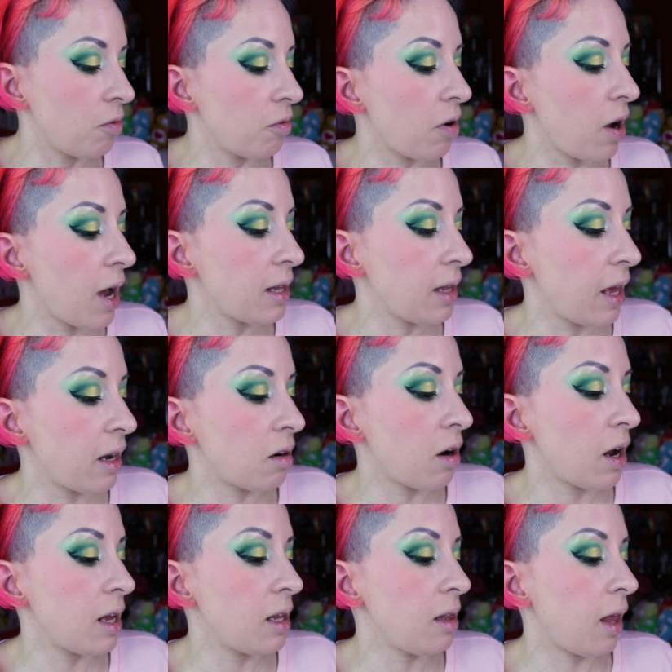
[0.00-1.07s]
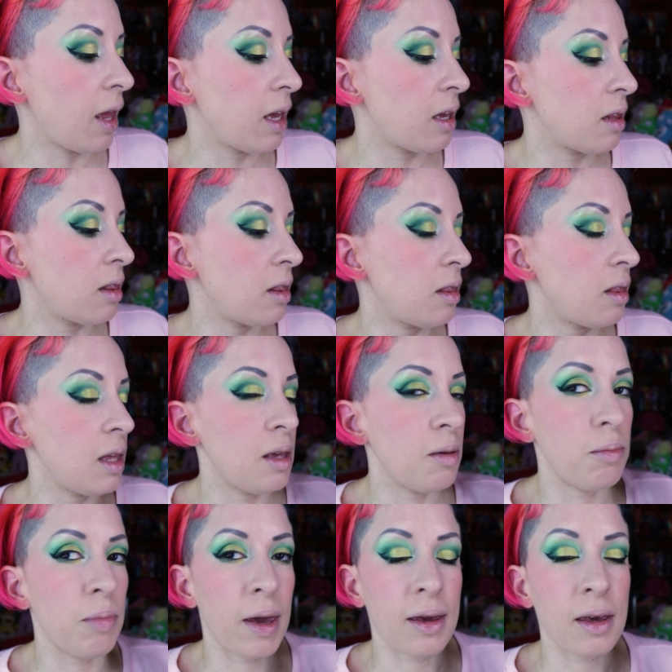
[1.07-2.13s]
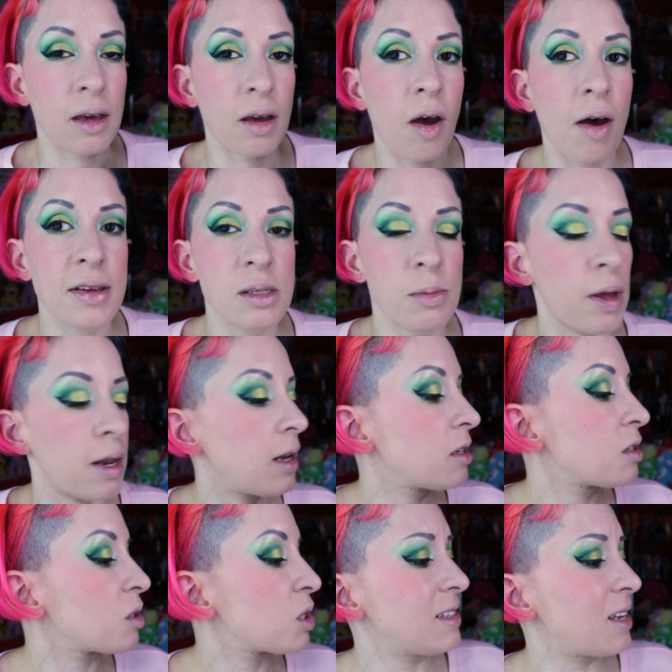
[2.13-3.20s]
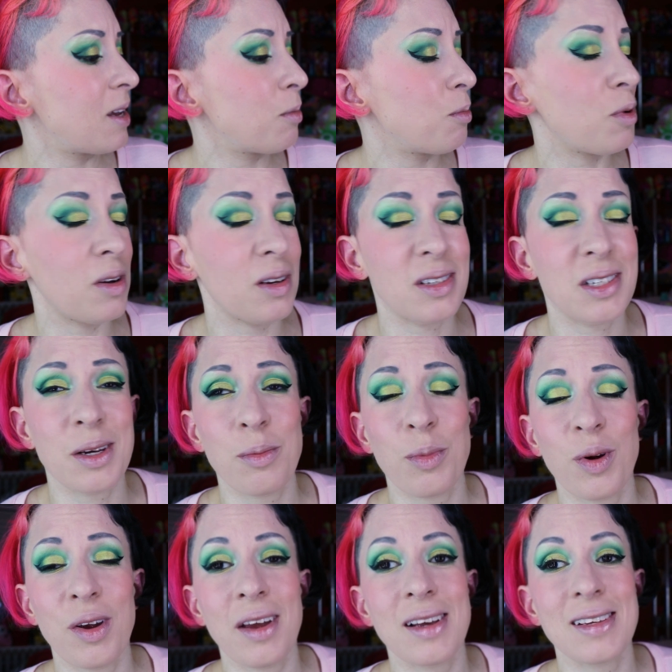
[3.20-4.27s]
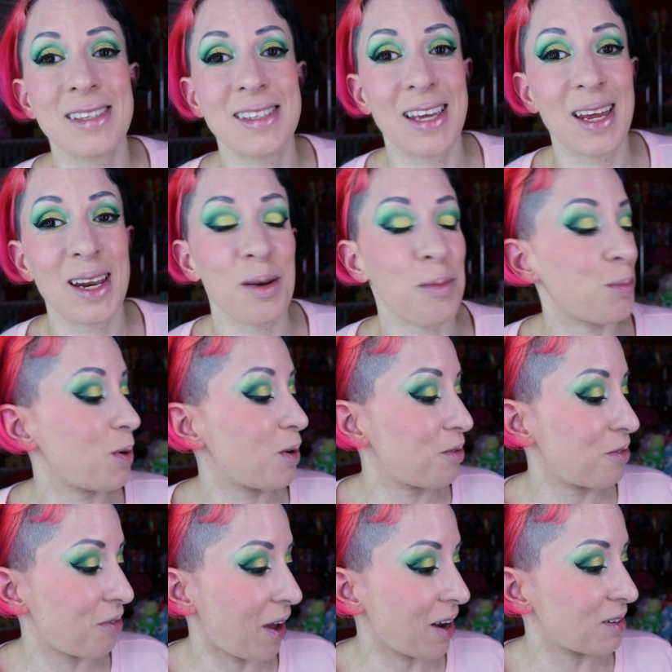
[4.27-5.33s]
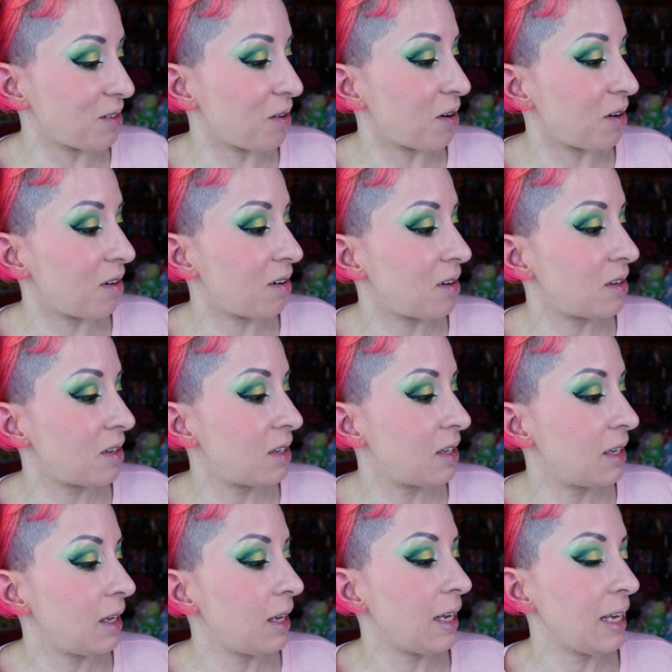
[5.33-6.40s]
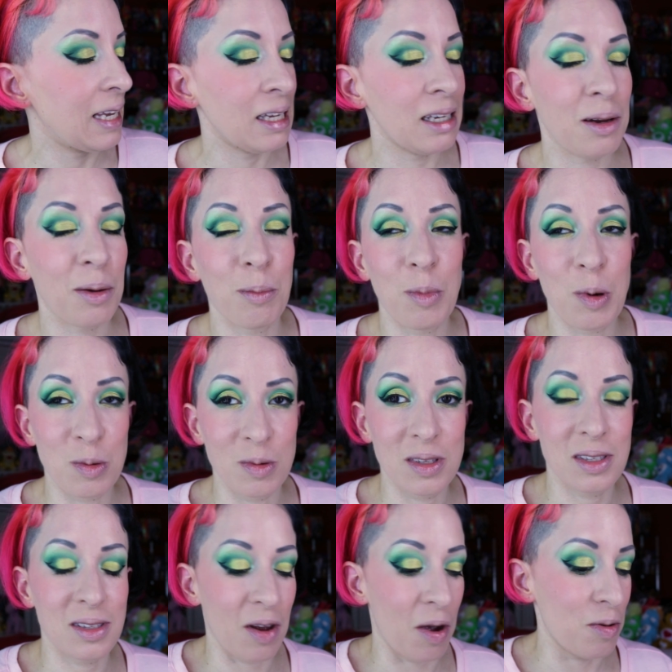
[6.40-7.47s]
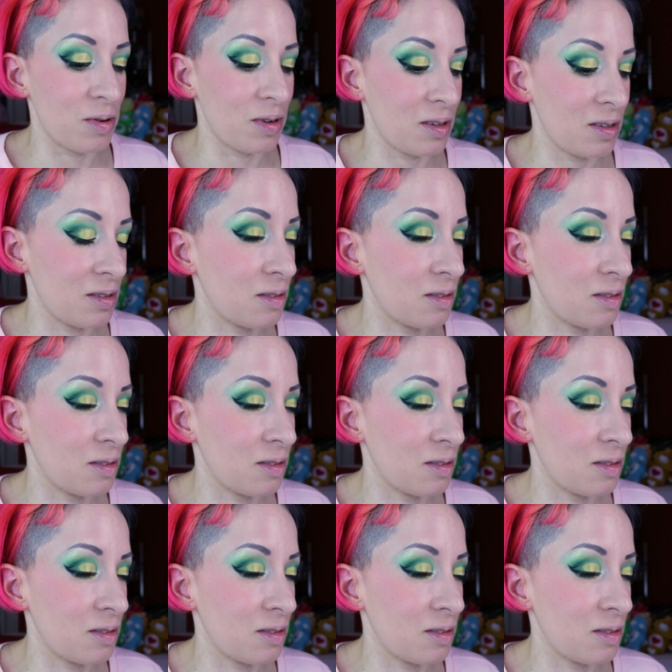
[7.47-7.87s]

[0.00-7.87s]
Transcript: For highlighter, I like the Becca Cosmetics Skimmer Shimmering Skin Perfector in Moonstone.